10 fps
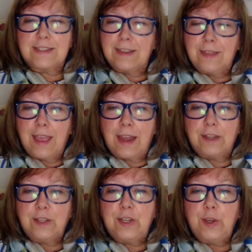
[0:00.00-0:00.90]
in that
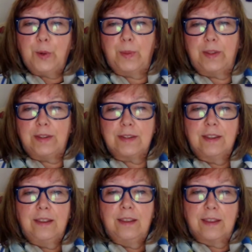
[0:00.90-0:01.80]
endearment,
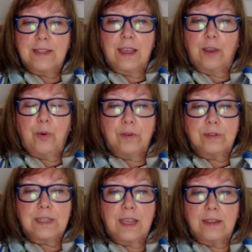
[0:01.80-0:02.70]
as that quote
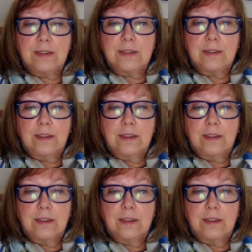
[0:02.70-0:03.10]
says,